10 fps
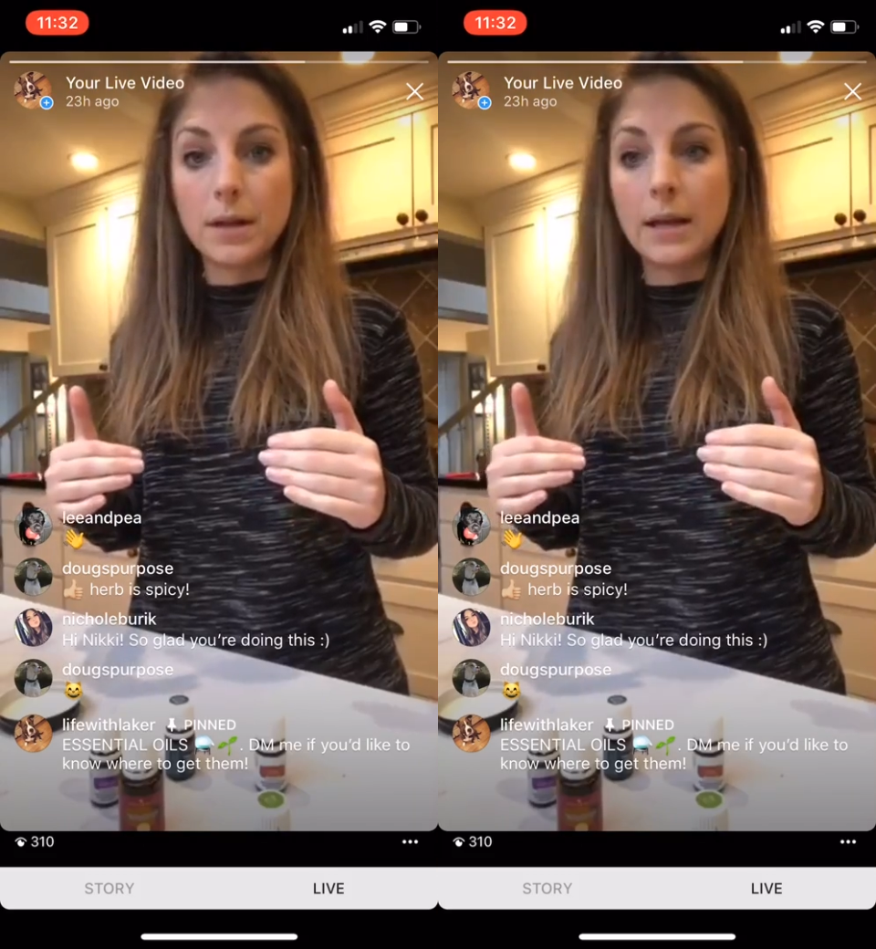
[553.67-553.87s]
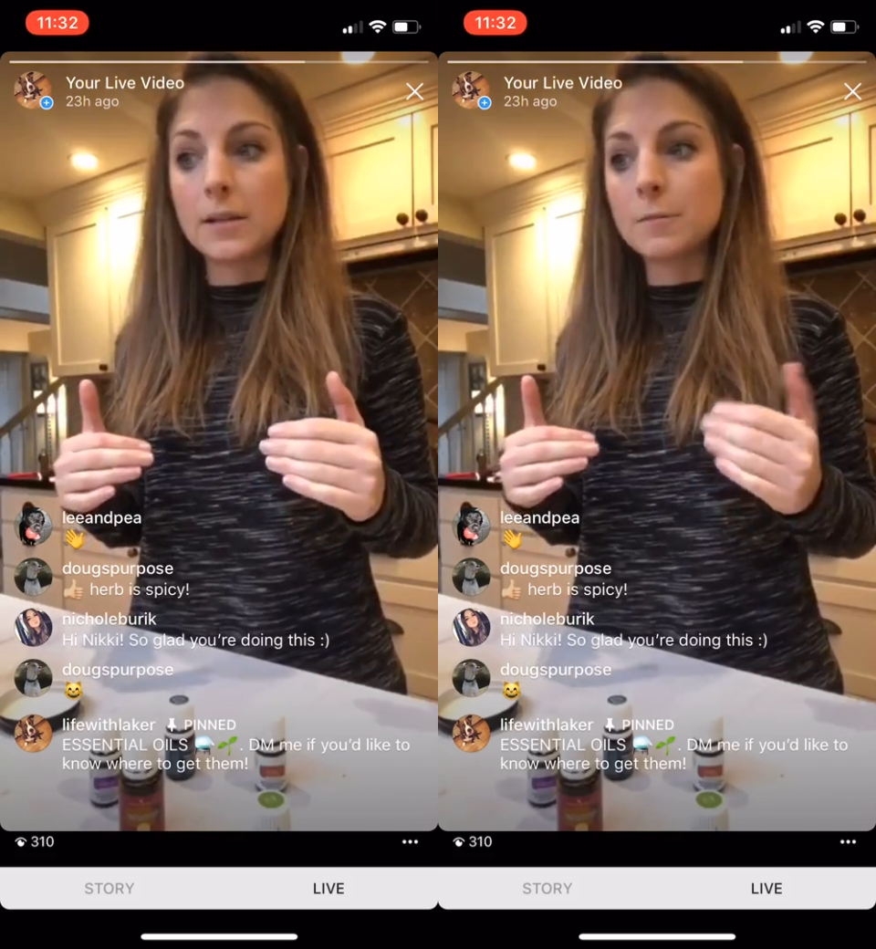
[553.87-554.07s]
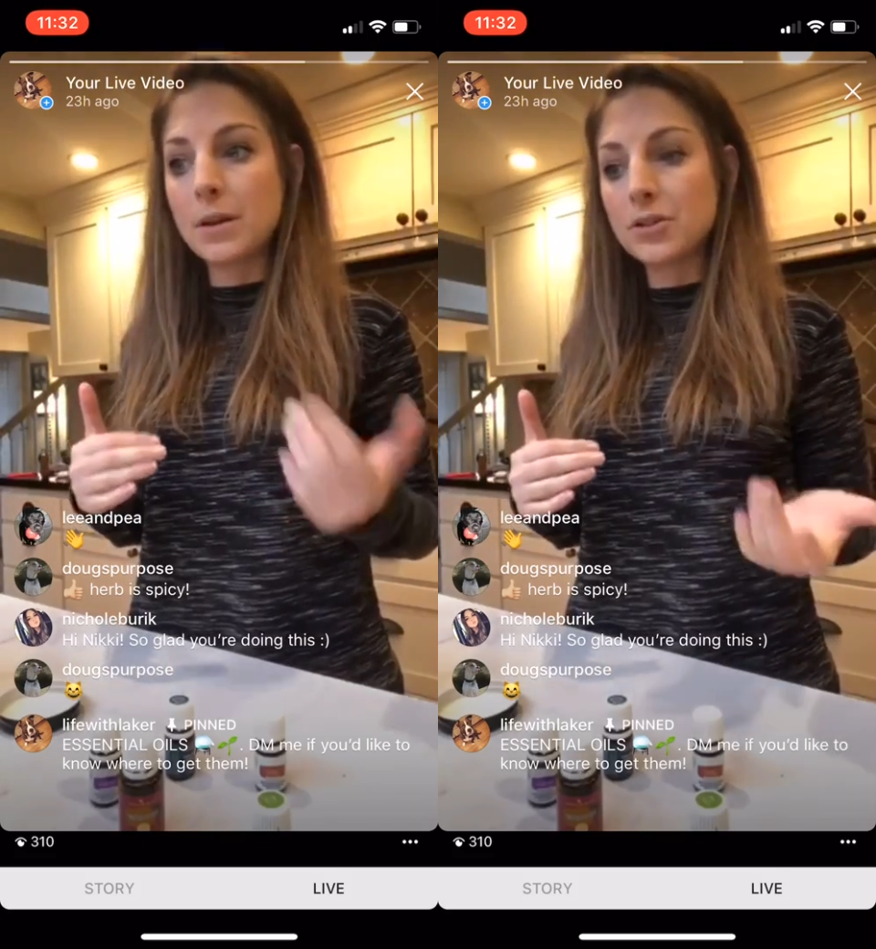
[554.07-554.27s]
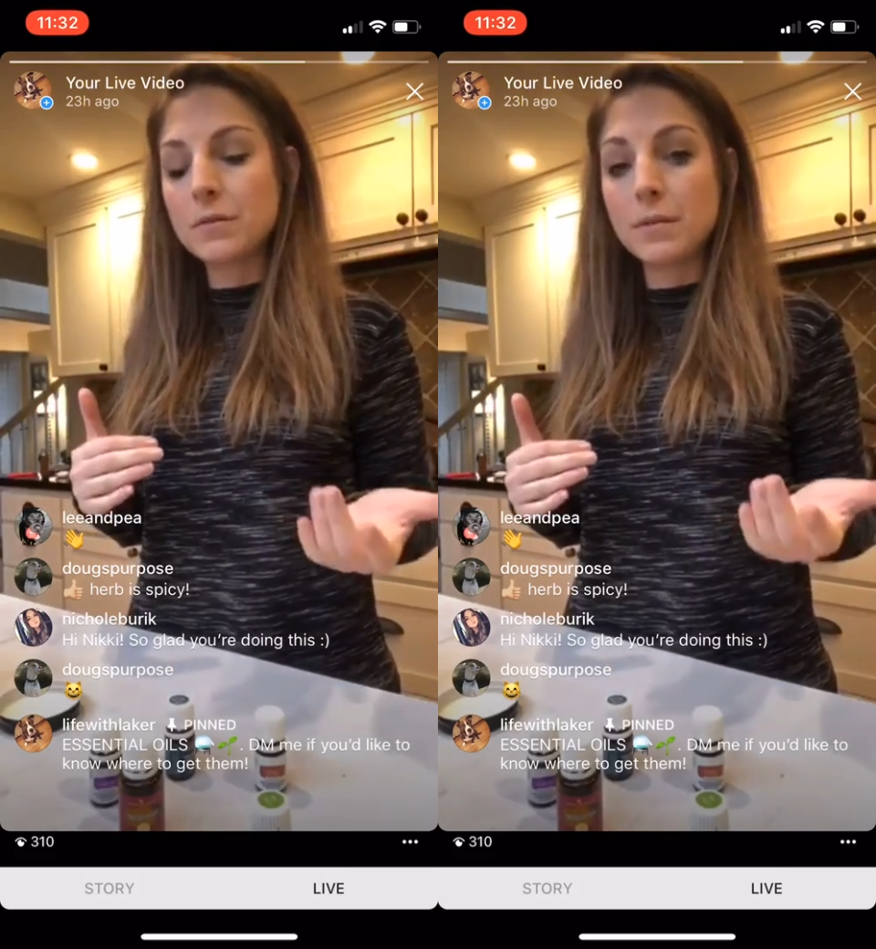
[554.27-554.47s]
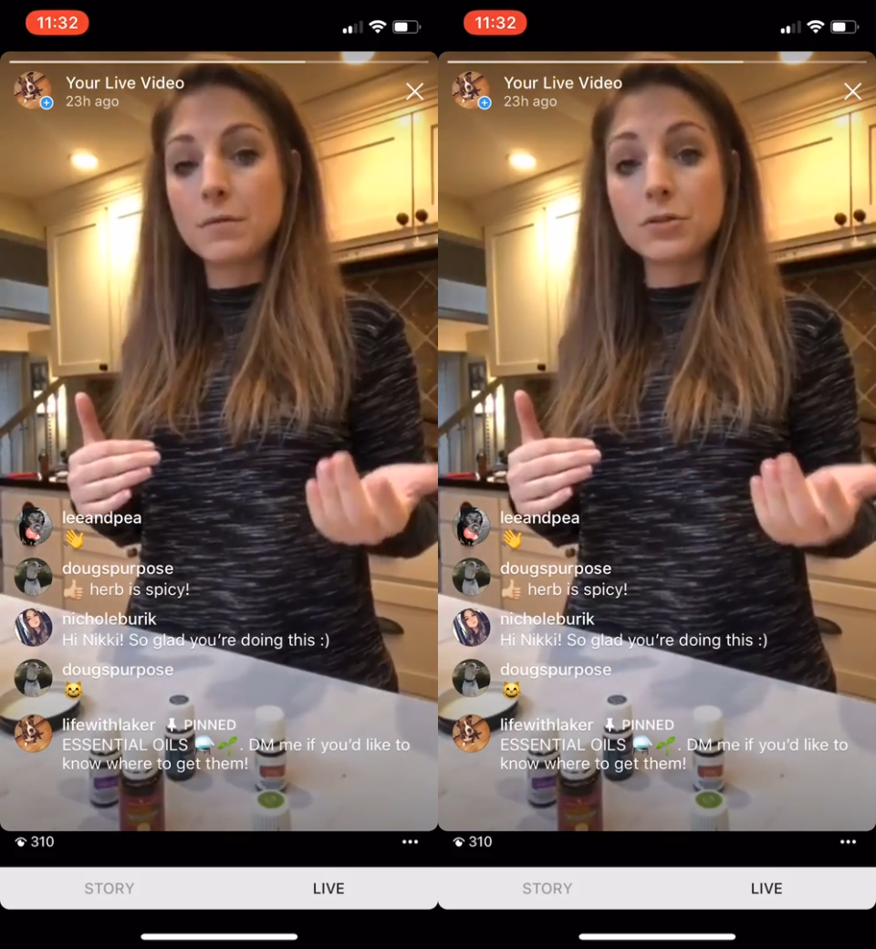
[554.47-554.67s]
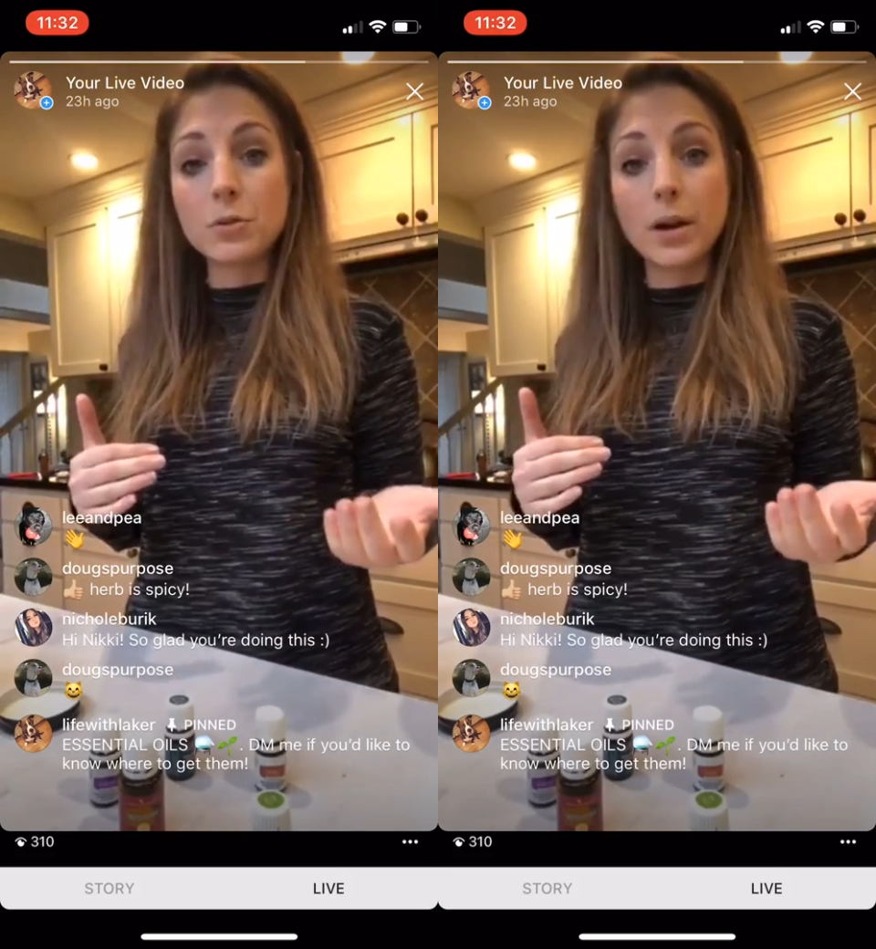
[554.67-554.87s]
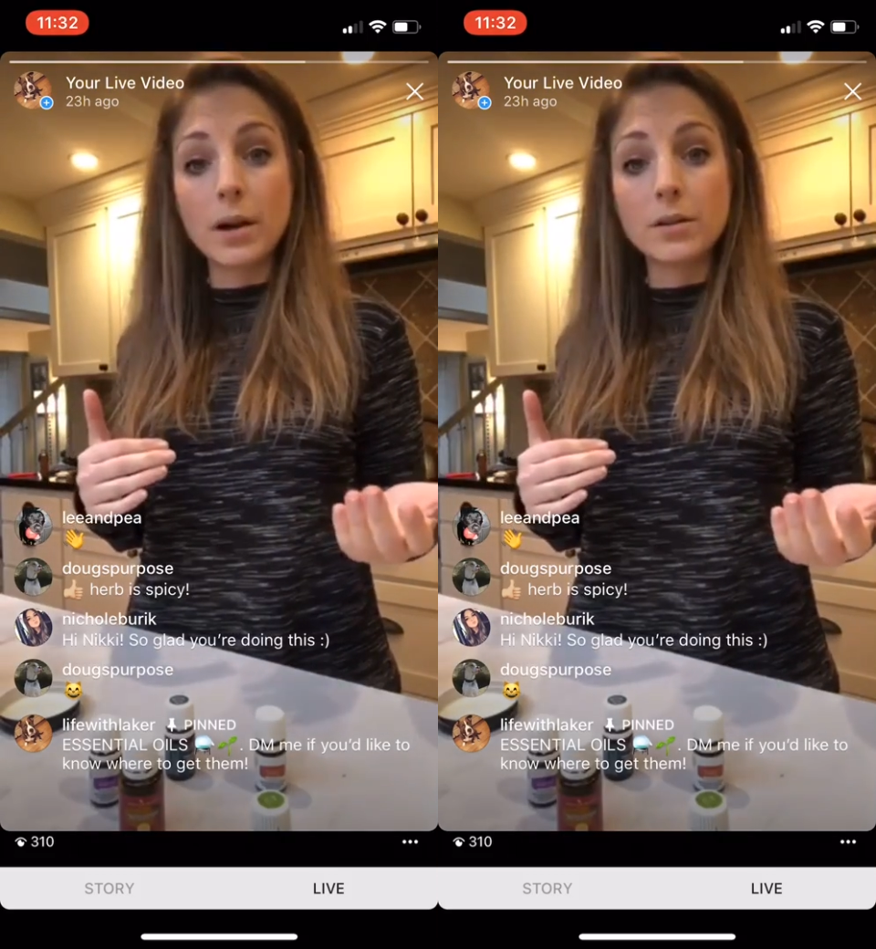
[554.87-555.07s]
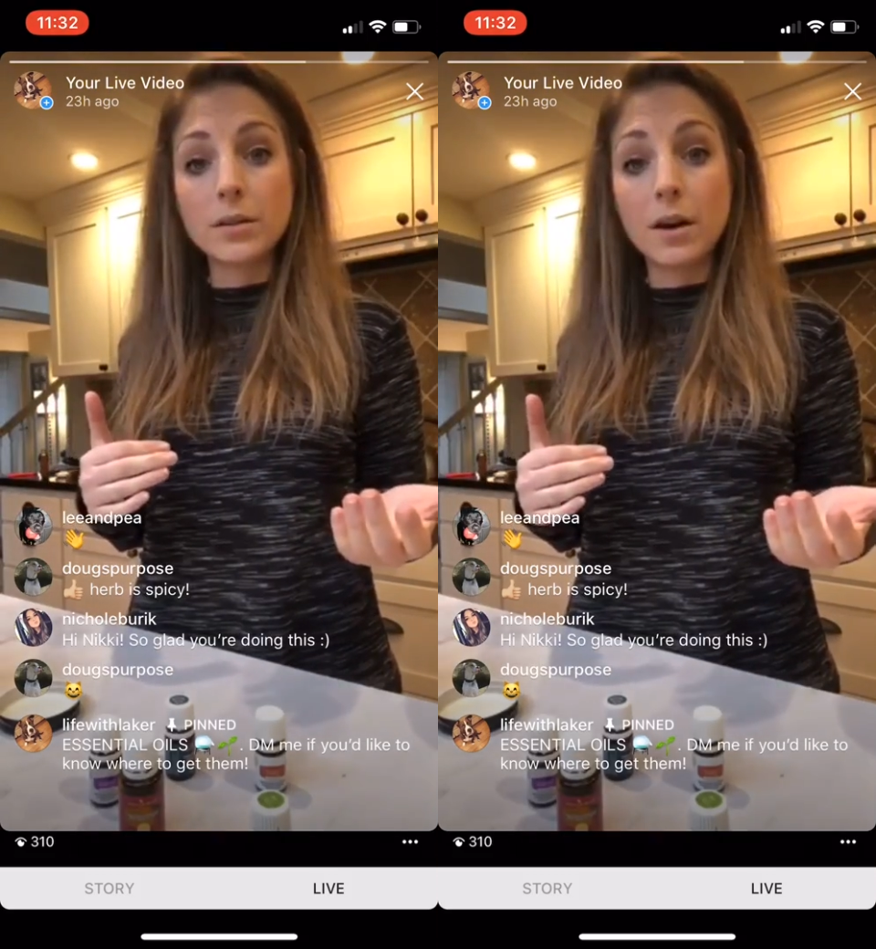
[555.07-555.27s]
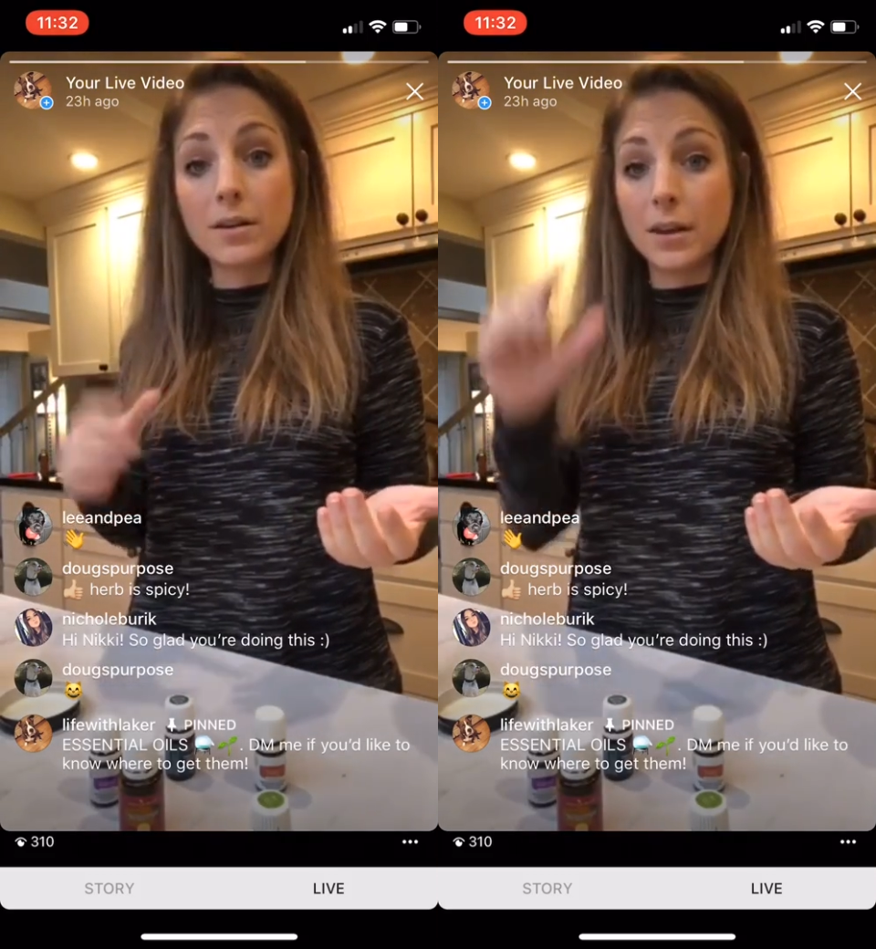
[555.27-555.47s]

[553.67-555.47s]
And especially if you have a short-haired dog,